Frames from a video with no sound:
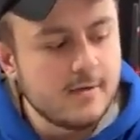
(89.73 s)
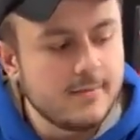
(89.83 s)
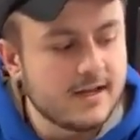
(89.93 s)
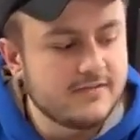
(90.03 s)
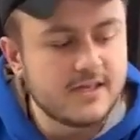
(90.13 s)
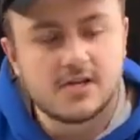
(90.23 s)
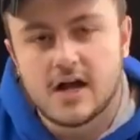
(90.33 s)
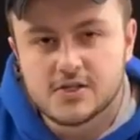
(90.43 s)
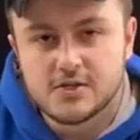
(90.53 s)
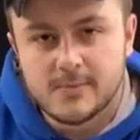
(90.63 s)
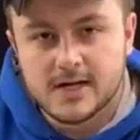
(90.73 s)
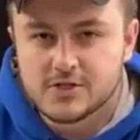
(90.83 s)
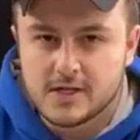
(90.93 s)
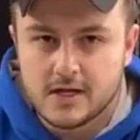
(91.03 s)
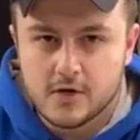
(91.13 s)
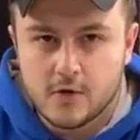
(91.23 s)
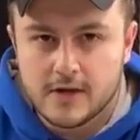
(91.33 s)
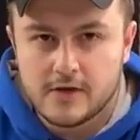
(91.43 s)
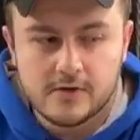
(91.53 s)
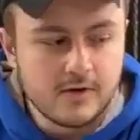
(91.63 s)
but if they talk too much and they annoy
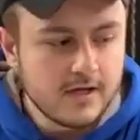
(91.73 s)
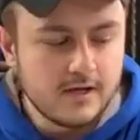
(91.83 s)
you,